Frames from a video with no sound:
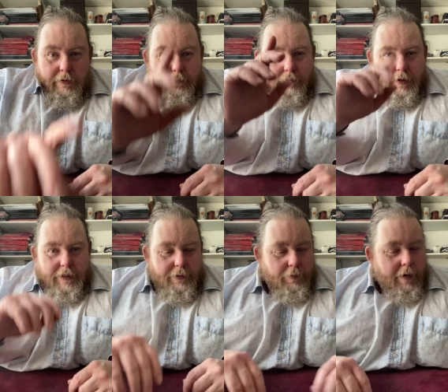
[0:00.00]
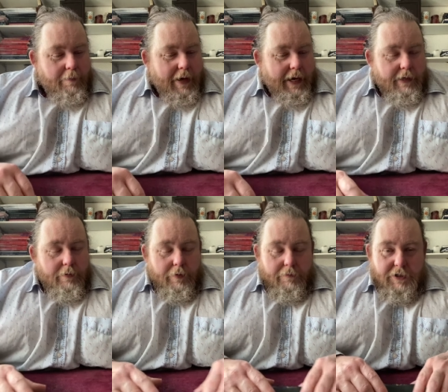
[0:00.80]
Right, and we're back,
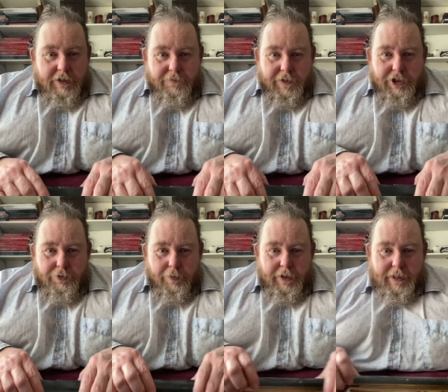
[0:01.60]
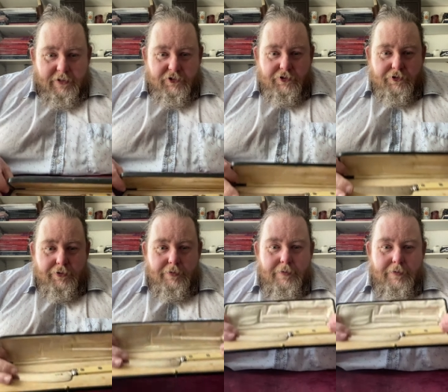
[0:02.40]
and we've just finished with this,